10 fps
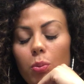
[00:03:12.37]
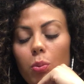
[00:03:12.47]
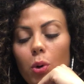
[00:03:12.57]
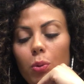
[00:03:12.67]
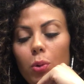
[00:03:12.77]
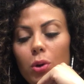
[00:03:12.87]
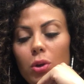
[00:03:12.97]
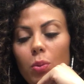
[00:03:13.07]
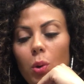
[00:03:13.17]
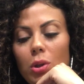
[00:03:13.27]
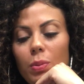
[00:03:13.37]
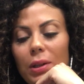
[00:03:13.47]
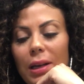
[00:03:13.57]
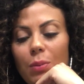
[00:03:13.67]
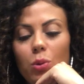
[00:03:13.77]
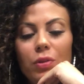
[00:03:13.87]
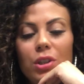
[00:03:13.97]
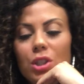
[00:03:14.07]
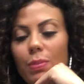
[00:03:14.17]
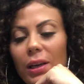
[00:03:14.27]
what you want, but like moving
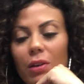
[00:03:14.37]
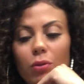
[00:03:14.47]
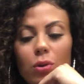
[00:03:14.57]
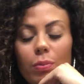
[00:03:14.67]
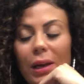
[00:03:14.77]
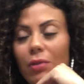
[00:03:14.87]
just back and forth,